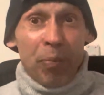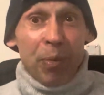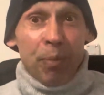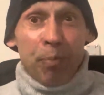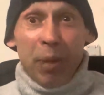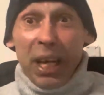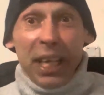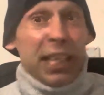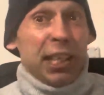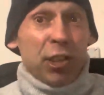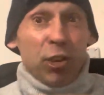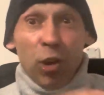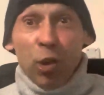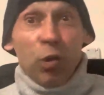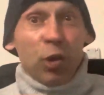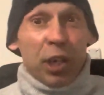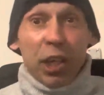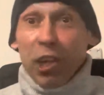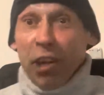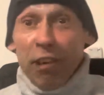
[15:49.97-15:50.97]
But he's not
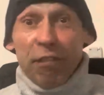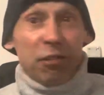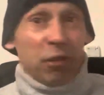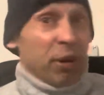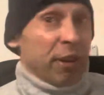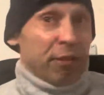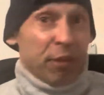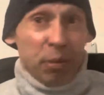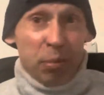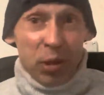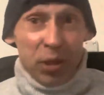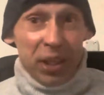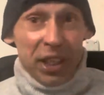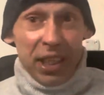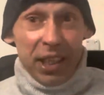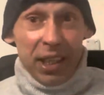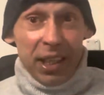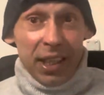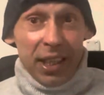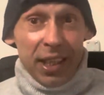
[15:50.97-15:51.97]
looking after everybody.
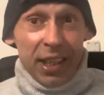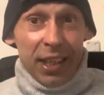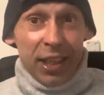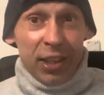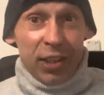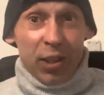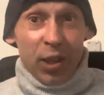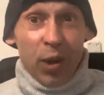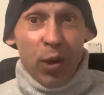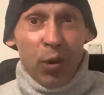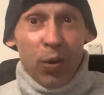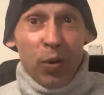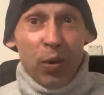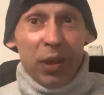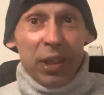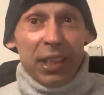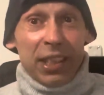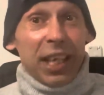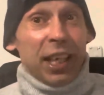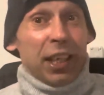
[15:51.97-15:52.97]
So
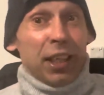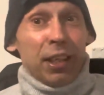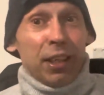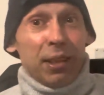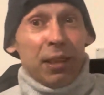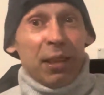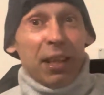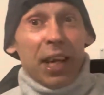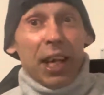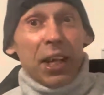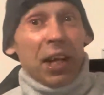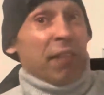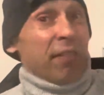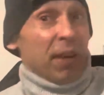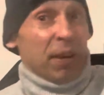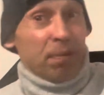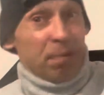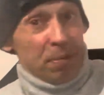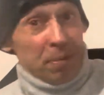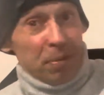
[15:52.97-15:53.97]
then
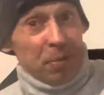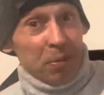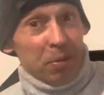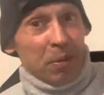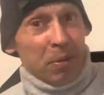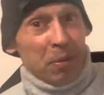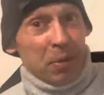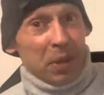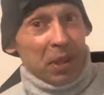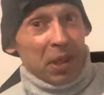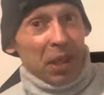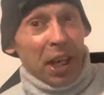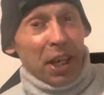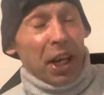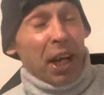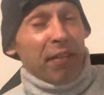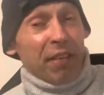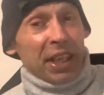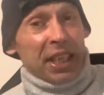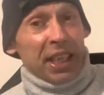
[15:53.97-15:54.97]
another
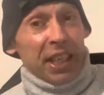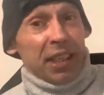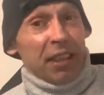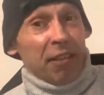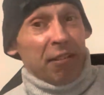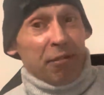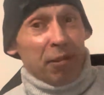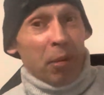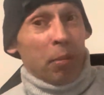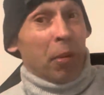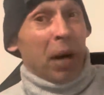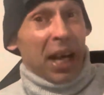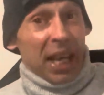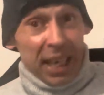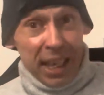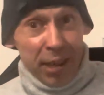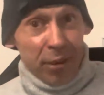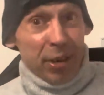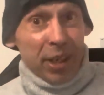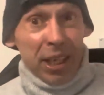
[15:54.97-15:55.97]
kid from my
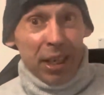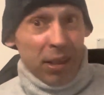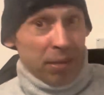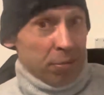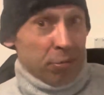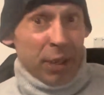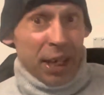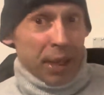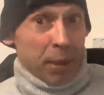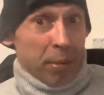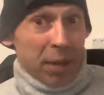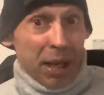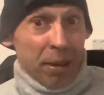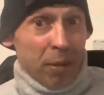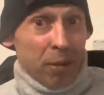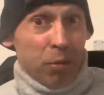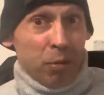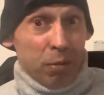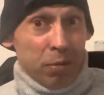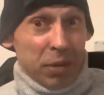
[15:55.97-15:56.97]
area, around about
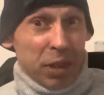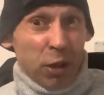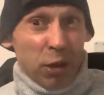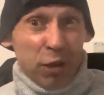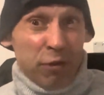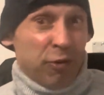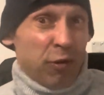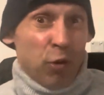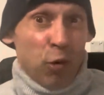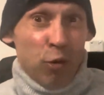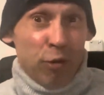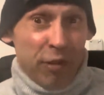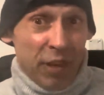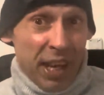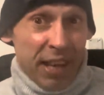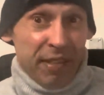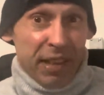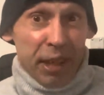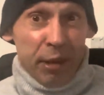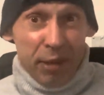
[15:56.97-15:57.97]
those four or
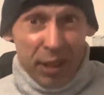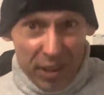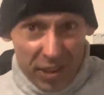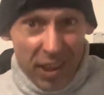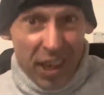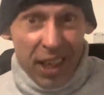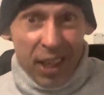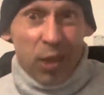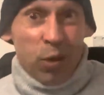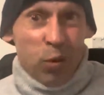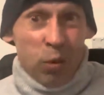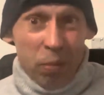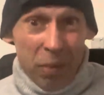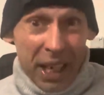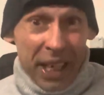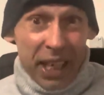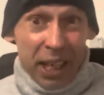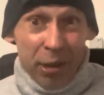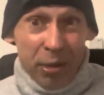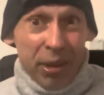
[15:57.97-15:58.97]
five areas that I call
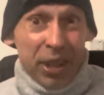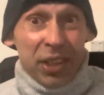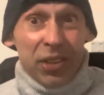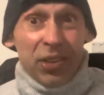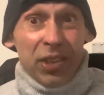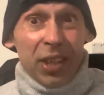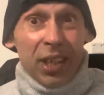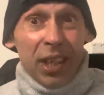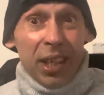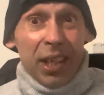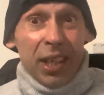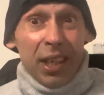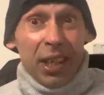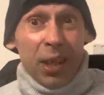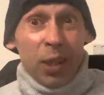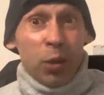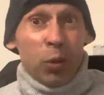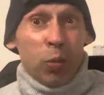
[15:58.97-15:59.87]
my areas, who